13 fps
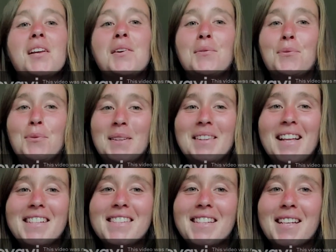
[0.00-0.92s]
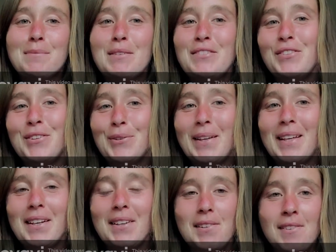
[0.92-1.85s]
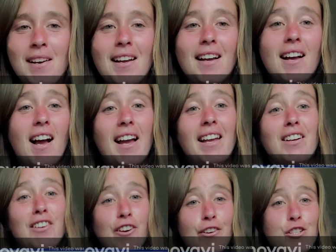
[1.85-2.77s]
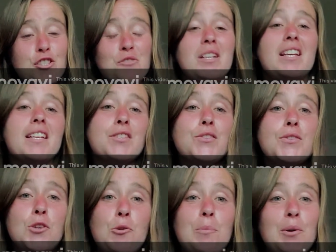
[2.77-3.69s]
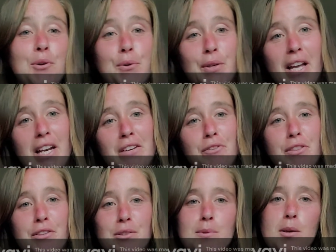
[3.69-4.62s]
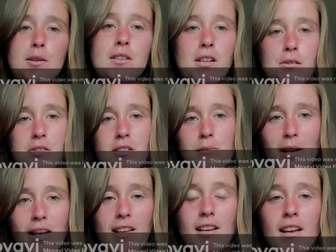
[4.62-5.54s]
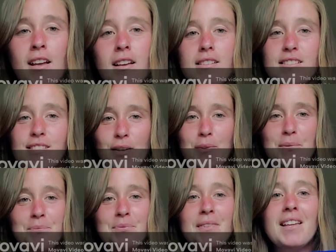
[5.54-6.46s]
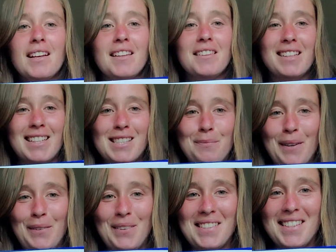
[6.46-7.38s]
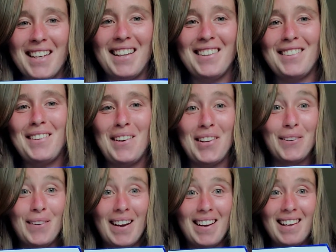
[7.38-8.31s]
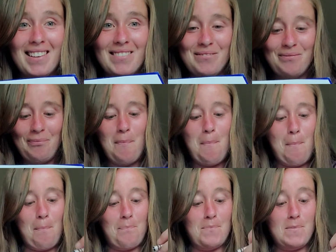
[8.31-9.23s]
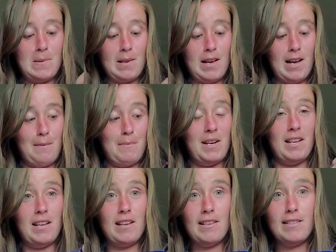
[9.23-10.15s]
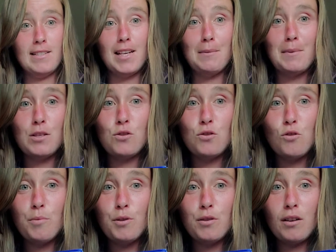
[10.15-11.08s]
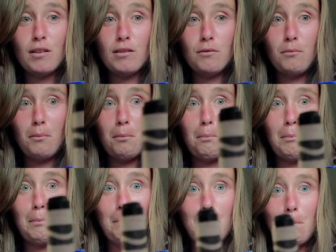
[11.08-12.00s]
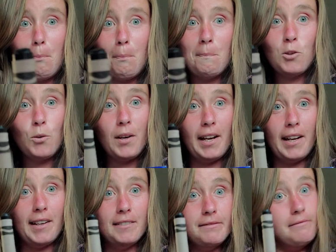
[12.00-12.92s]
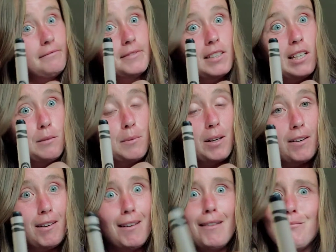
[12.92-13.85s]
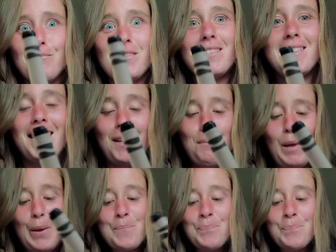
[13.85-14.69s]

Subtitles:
One last thing before we go. I encourage you to get super creative with your roller coaster making. So, let's make one together. Are you ready? I'm gonna take my super dark crayon, not a marker, silly me.